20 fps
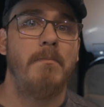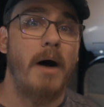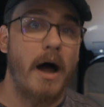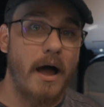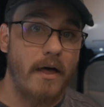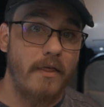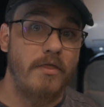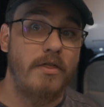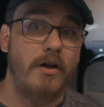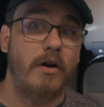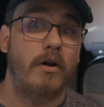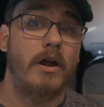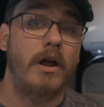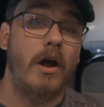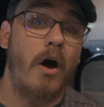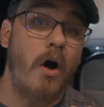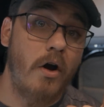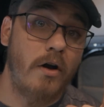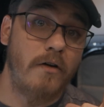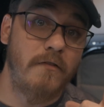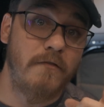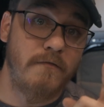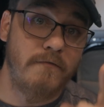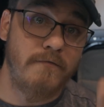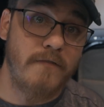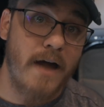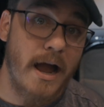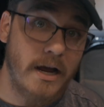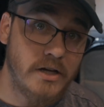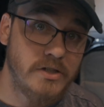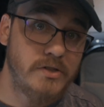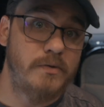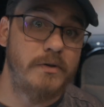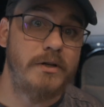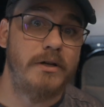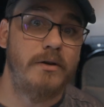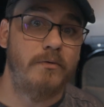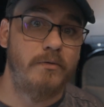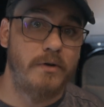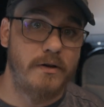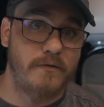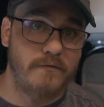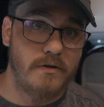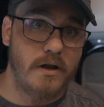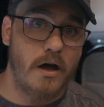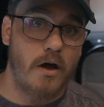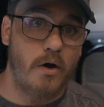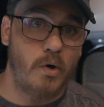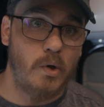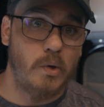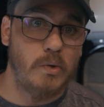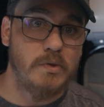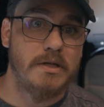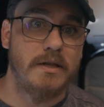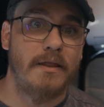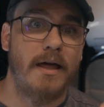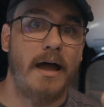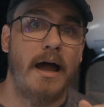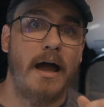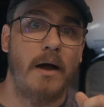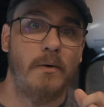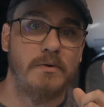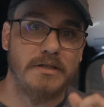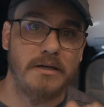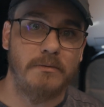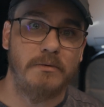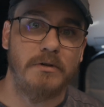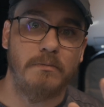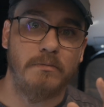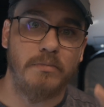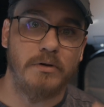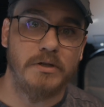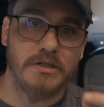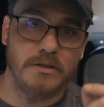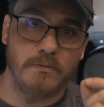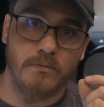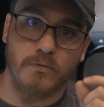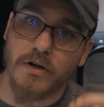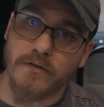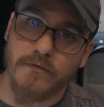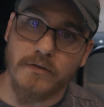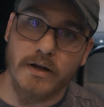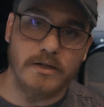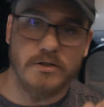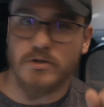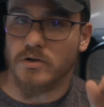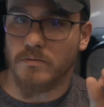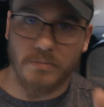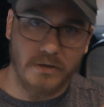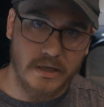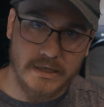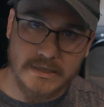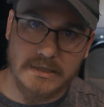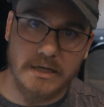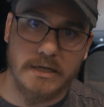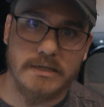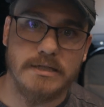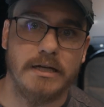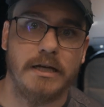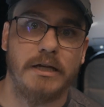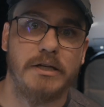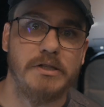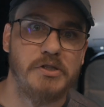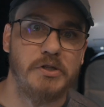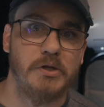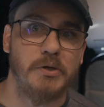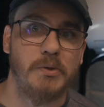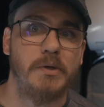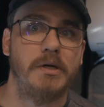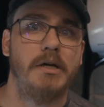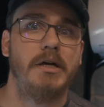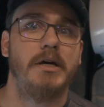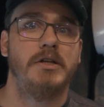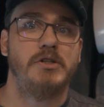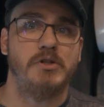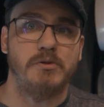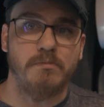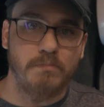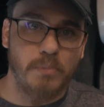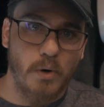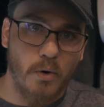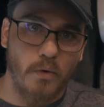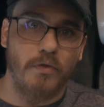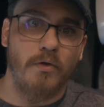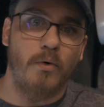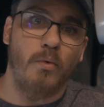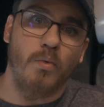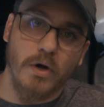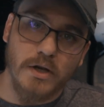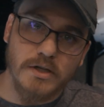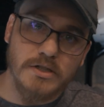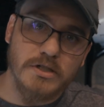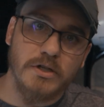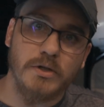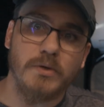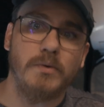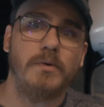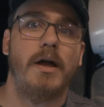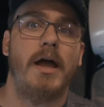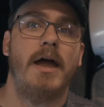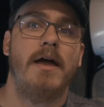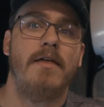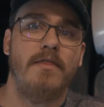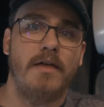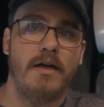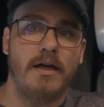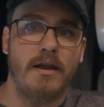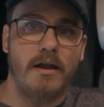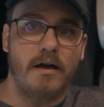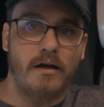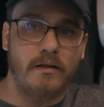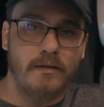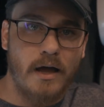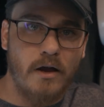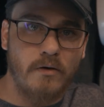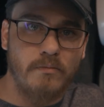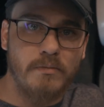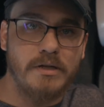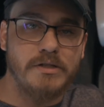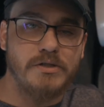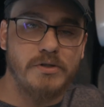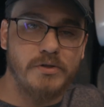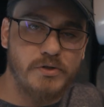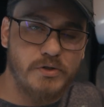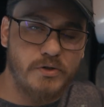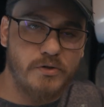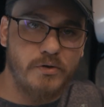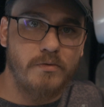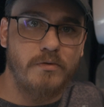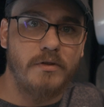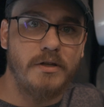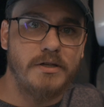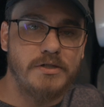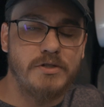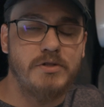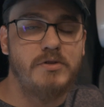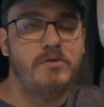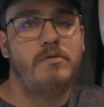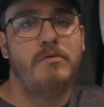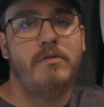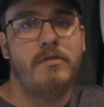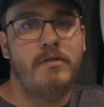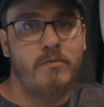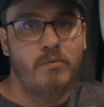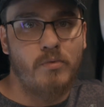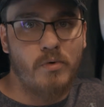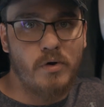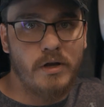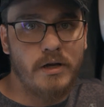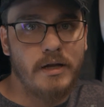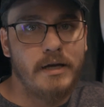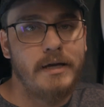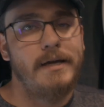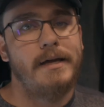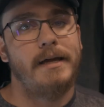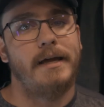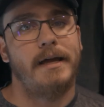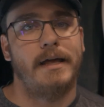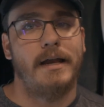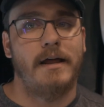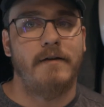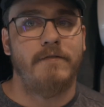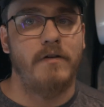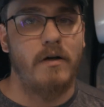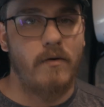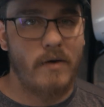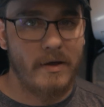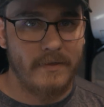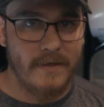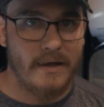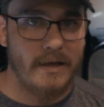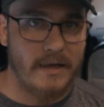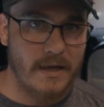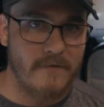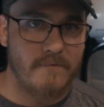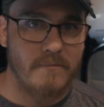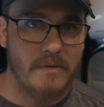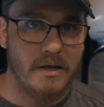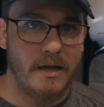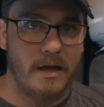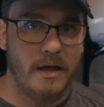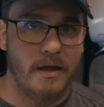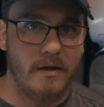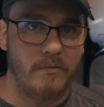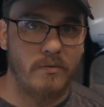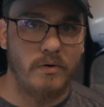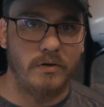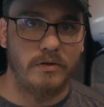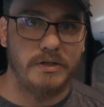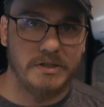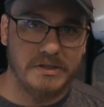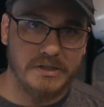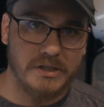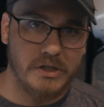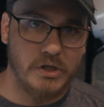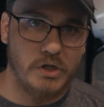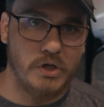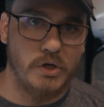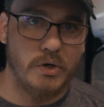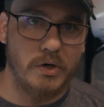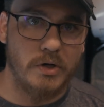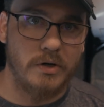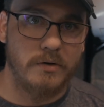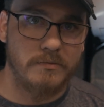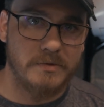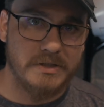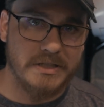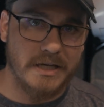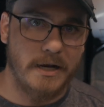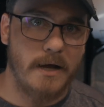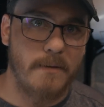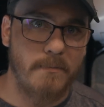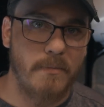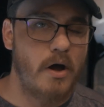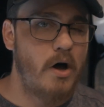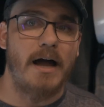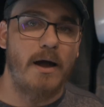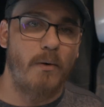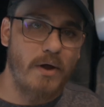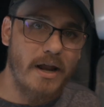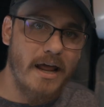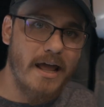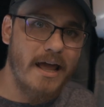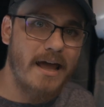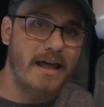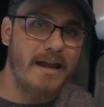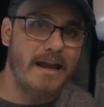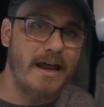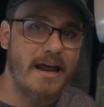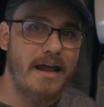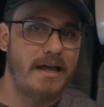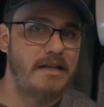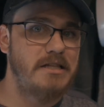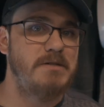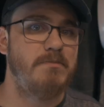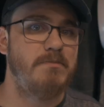but there are factory riv nut holes that I was able to put some riv nuts or plus nuts into to bolt the wood to, and then allowed me to screw this to the wood, and I felt like that gave me a really secure setup. I went ahead and